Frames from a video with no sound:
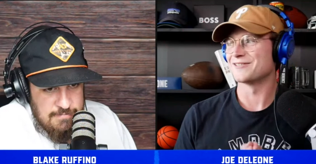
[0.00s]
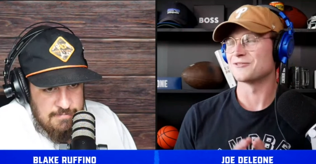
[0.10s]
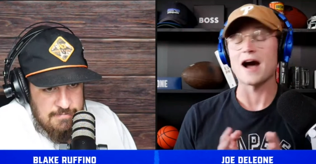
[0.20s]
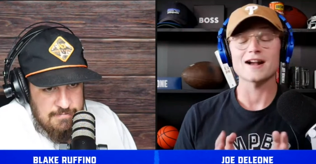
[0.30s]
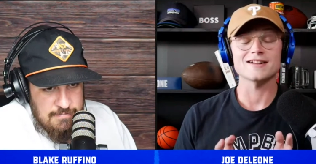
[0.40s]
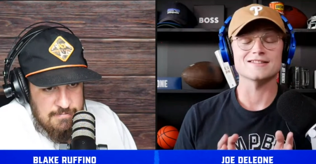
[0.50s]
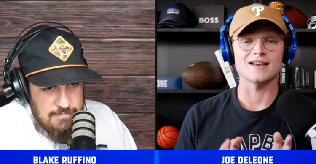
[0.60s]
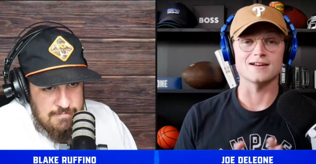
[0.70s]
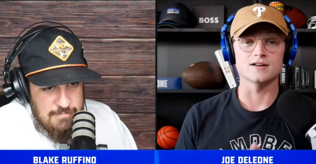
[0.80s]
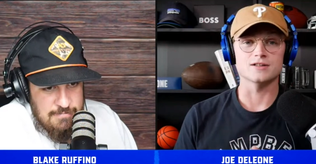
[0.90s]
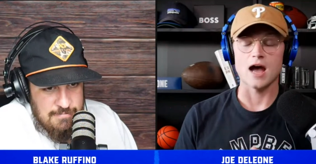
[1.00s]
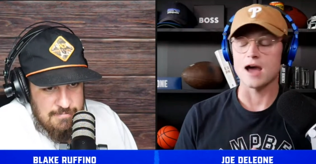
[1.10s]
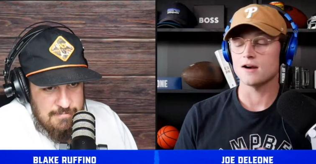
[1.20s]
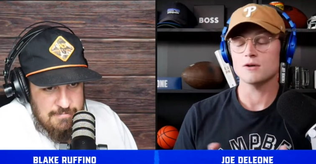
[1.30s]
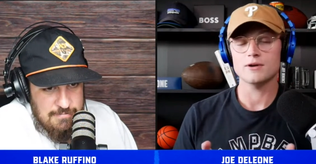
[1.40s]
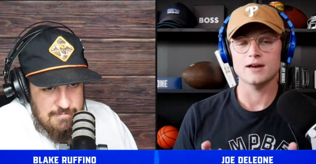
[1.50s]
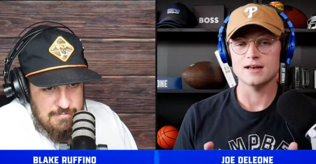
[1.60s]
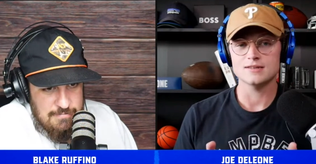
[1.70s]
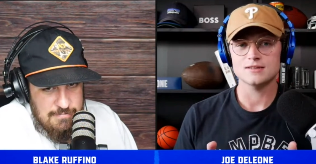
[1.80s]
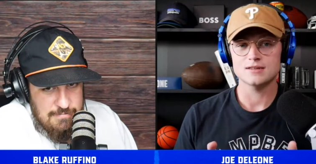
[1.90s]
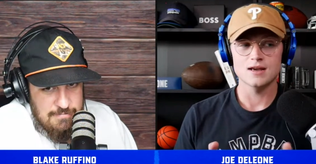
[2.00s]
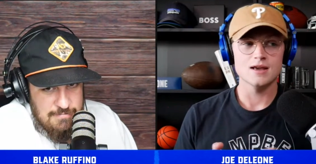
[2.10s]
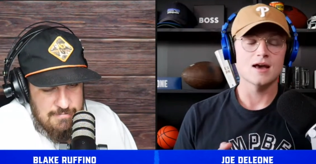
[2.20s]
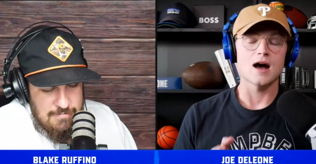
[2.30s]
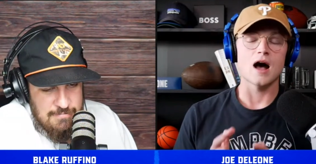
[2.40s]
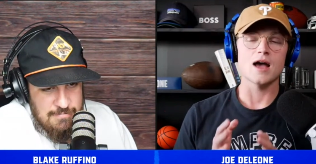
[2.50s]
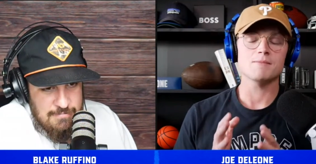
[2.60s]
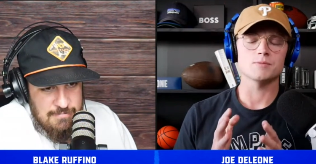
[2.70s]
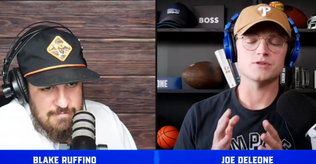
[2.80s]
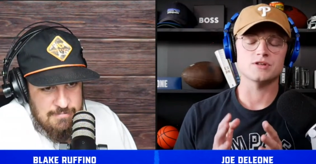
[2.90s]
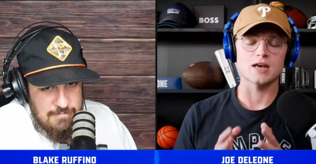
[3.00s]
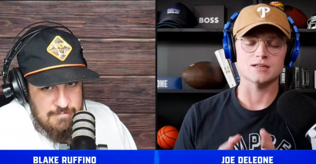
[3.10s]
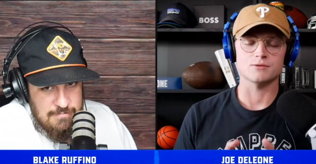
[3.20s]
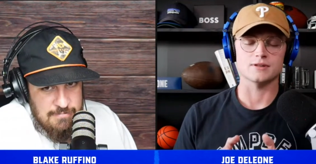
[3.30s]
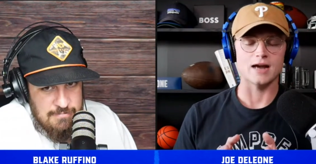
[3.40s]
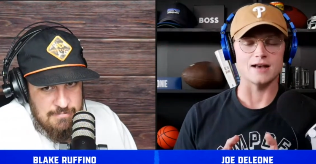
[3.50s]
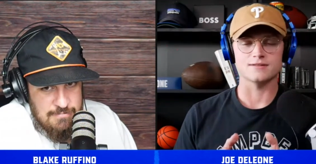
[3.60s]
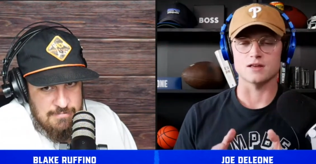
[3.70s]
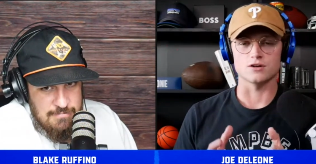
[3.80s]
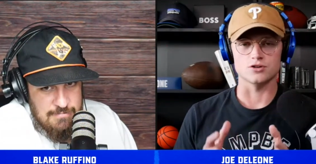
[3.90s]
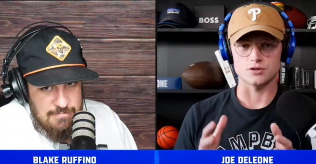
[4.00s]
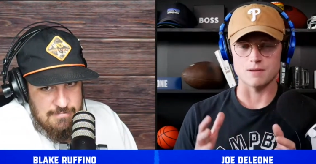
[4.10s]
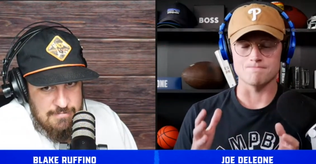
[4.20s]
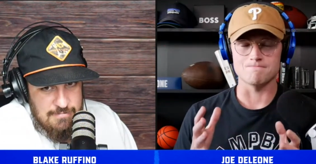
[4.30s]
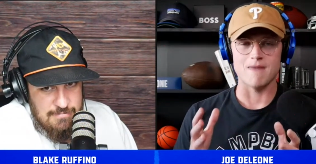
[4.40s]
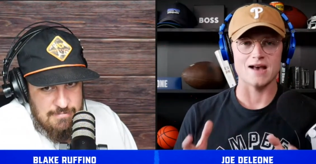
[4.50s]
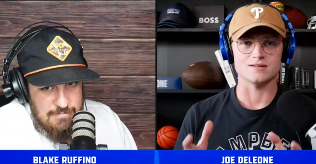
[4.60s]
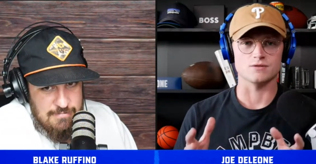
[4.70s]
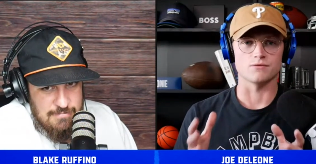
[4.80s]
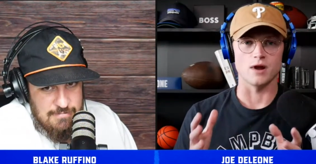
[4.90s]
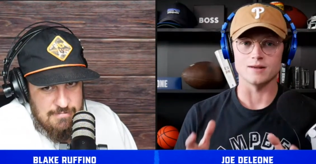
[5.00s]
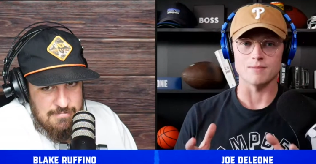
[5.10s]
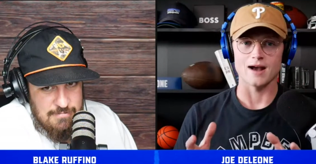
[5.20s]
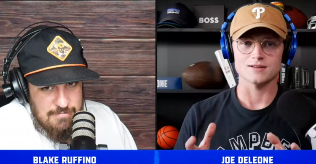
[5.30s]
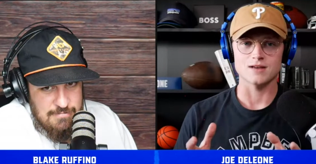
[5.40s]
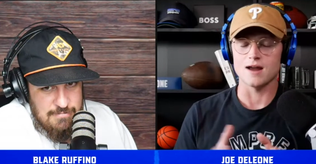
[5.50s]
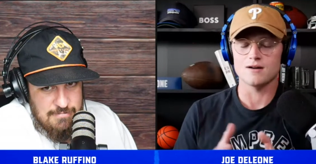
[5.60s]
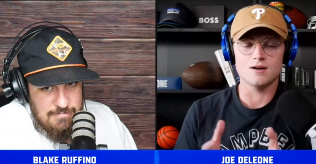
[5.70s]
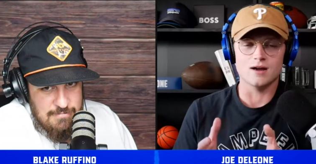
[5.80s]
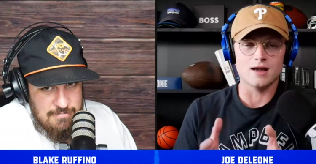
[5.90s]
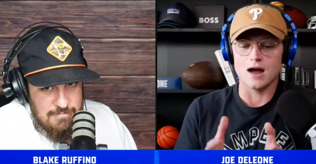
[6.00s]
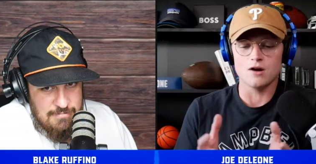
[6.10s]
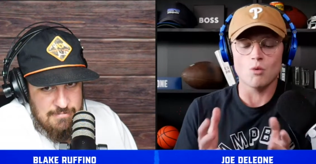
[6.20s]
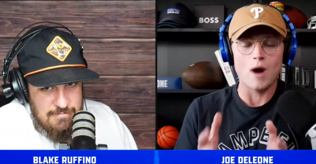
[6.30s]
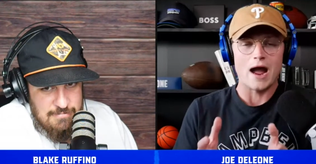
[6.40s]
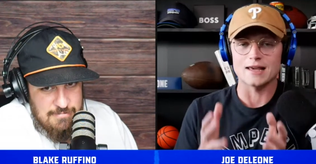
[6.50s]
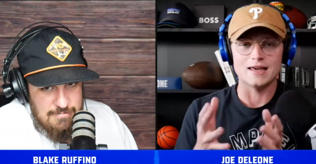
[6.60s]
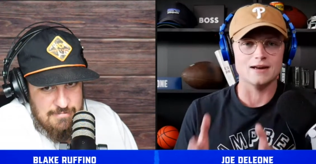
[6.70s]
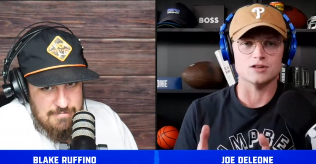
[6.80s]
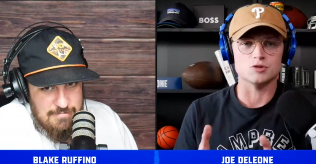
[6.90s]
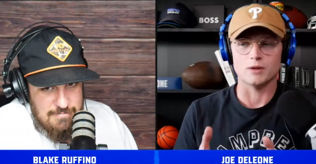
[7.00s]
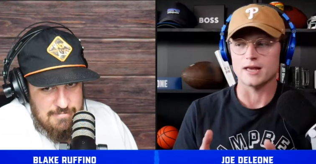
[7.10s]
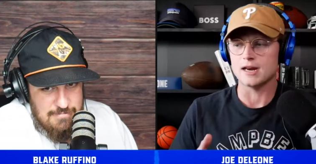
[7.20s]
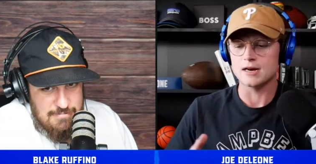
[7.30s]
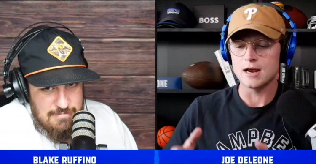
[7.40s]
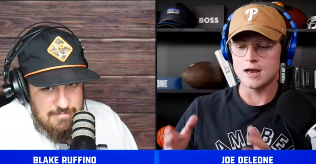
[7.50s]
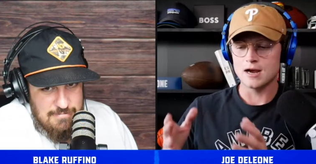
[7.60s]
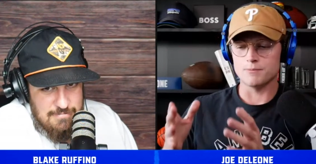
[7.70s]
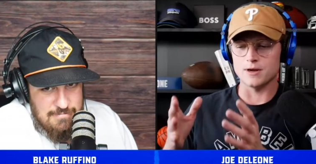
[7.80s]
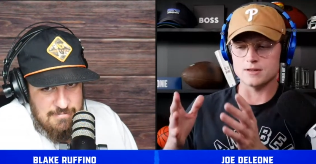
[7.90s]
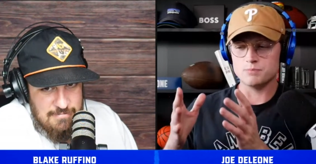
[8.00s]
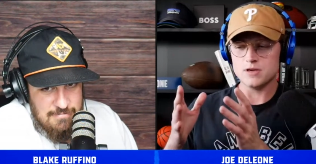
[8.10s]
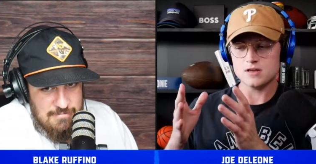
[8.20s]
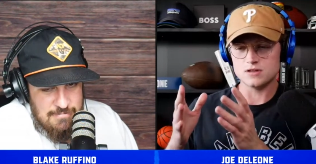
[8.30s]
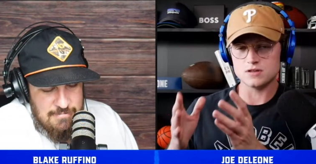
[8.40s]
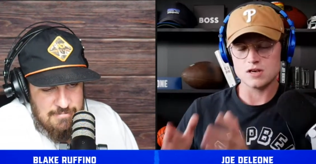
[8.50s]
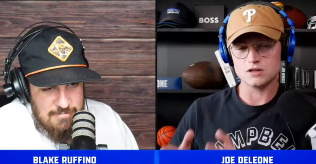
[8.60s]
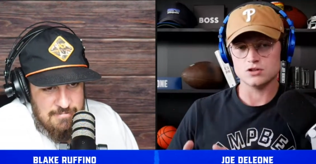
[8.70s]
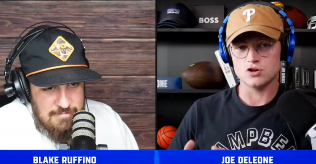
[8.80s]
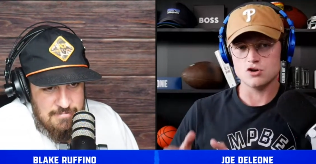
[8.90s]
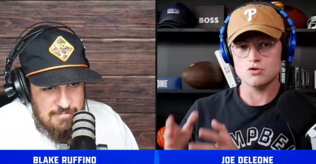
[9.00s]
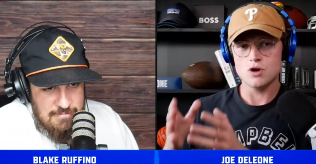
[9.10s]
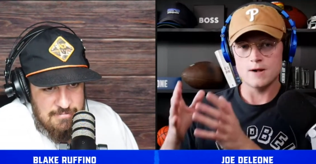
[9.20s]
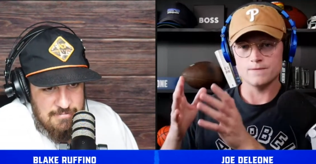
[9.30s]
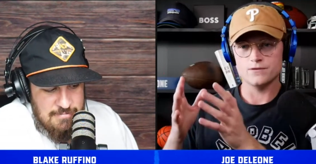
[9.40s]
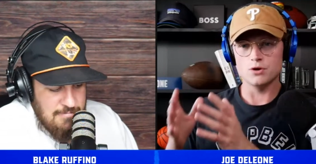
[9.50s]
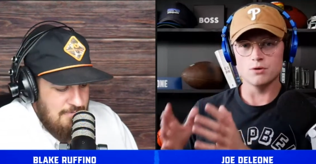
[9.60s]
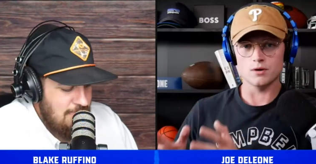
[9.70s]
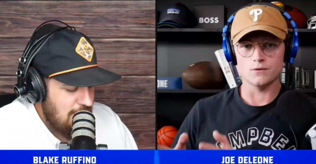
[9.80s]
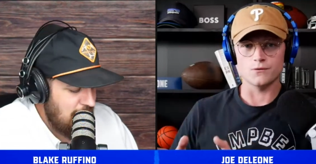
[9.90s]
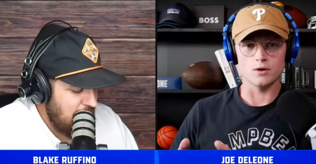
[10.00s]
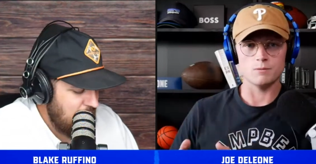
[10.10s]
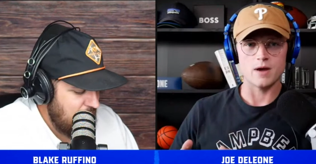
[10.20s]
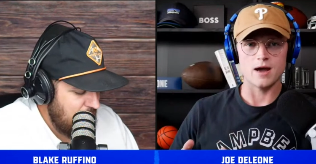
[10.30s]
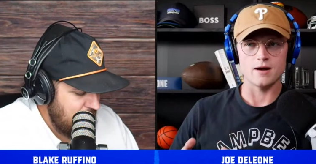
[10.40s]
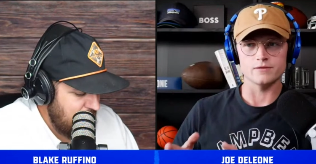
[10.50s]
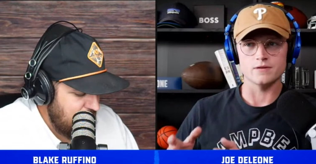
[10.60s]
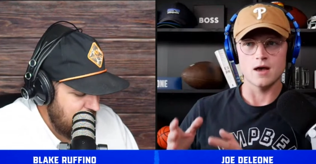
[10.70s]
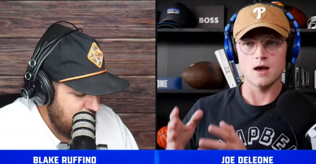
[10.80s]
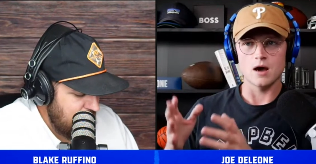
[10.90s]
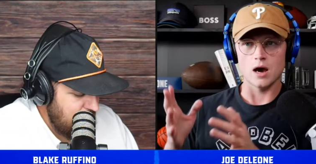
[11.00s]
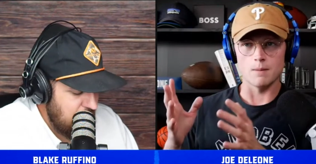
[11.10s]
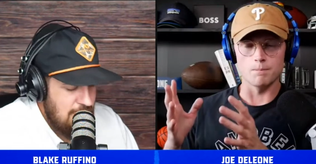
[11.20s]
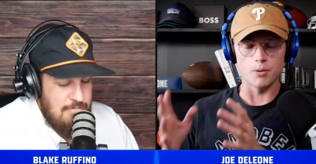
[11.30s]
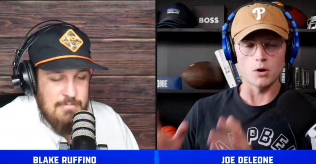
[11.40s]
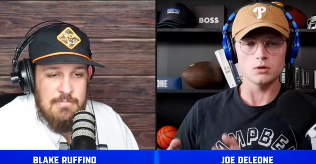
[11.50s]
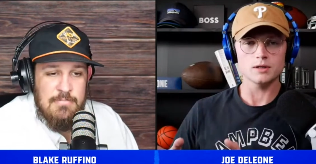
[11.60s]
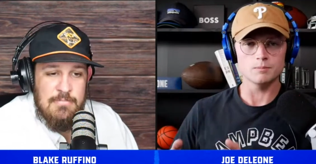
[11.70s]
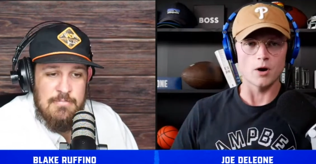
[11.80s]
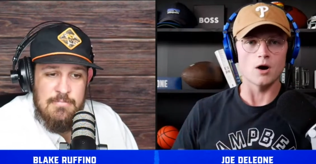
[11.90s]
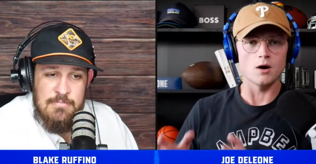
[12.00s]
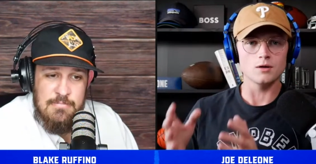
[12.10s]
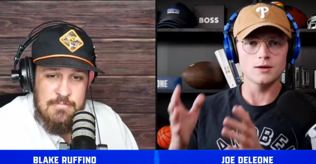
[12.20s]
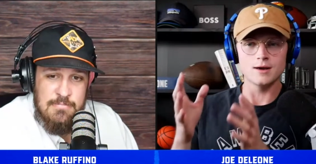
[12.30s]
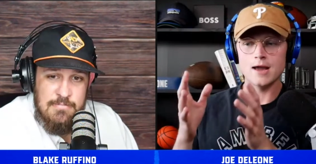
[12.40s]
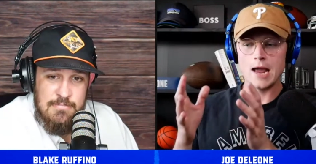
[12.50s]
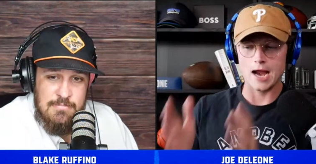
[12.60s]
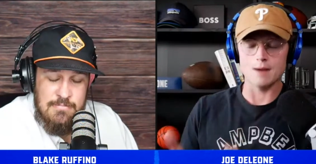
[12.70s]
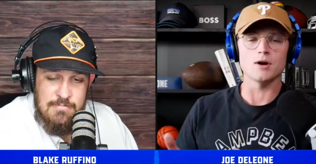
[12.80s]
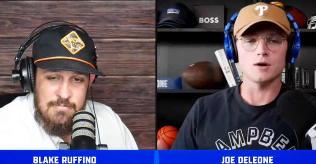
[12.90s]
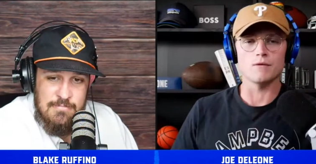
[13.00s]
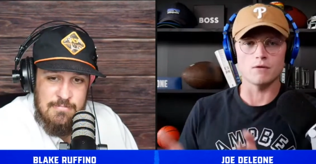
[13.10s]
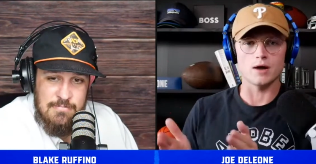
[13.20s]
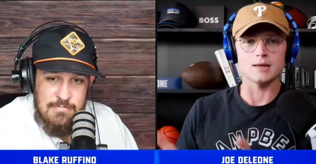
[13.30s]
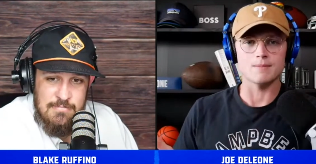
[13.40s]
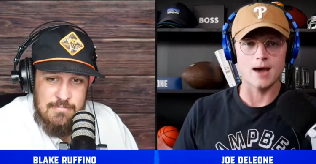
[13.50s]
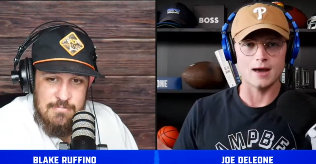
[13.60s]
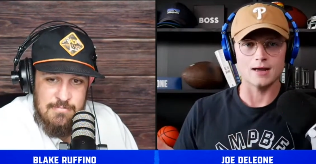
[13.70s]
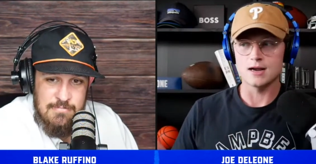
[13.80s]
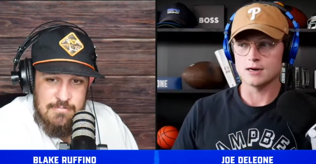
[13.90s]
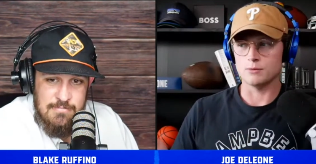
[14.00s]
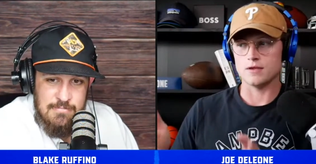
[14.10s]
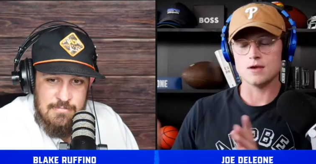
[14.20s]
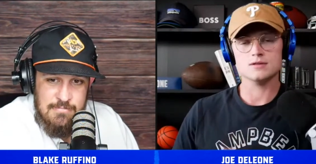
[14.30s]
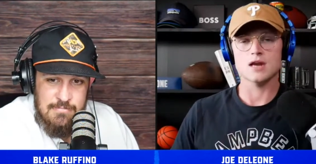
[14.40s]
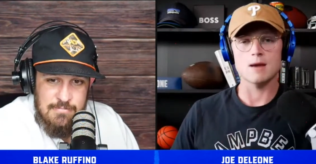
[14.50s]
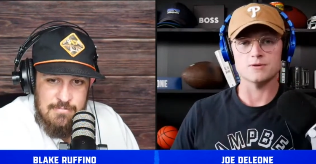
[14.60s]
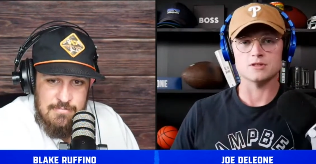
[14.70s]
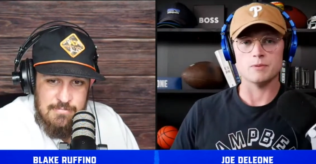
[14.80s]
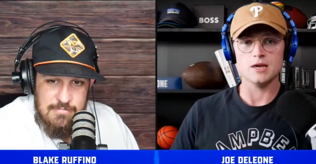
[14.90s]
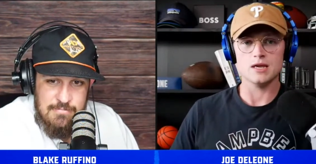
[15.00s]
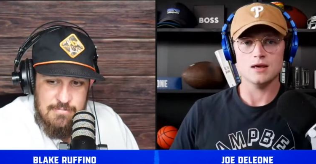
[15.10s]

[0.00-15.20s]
Speaker 1: Rocket Sanders. I don't know what it is. I'm obsessed with guys that are just massive running backs. I don't know. I don't know why. I can't explain it. But being 6'2, 240 pounds, a bowling ball, hammer of a running back with his type of speed,